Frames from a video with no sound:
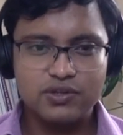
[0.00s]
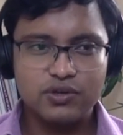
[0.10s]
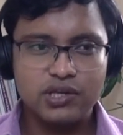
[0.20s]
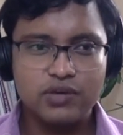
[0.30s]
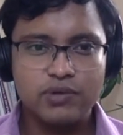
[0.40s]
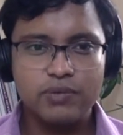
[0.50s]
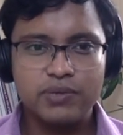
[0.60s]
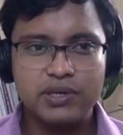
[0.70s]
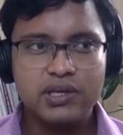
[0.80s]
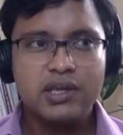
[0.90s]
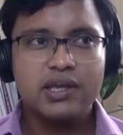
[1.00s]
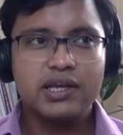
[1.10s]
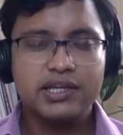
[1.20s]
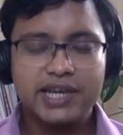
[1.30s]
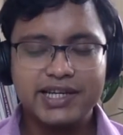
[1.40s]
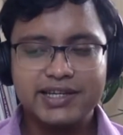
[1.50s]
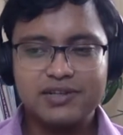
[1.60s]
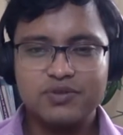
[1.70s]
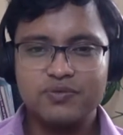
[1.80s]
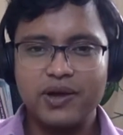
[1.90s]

so he will be entitled to